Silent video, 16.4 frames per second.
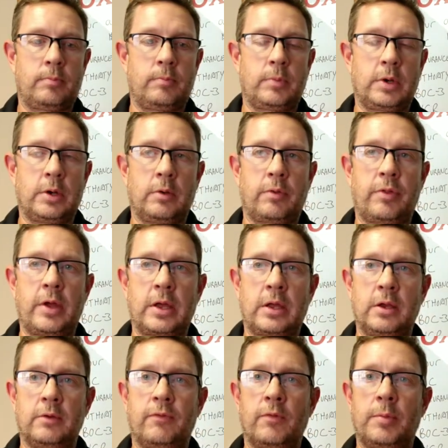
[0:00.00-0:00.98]
to thank
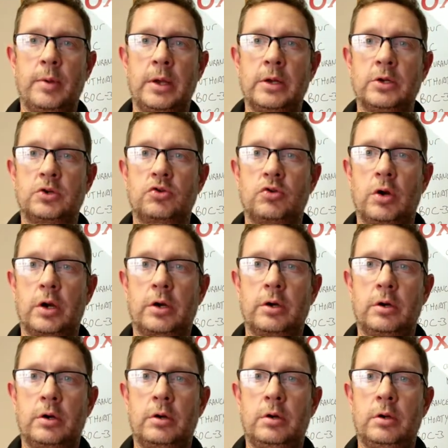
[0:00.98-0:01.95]
you for being a
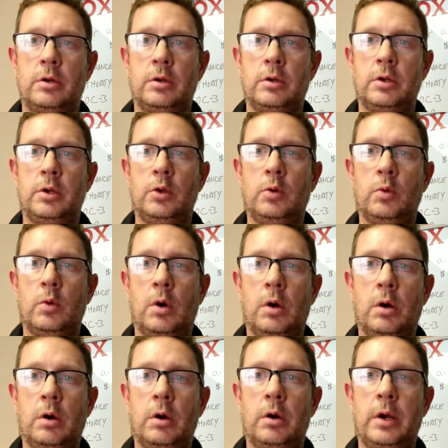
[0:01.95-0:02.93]
trucker. You
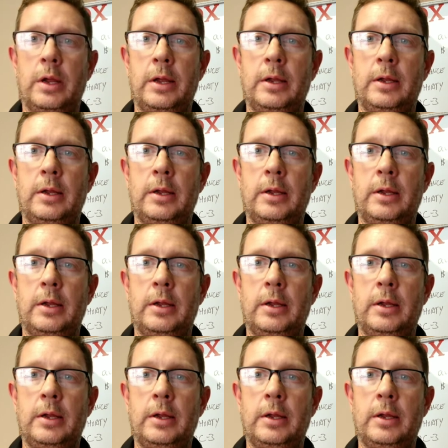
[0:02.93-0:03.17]
are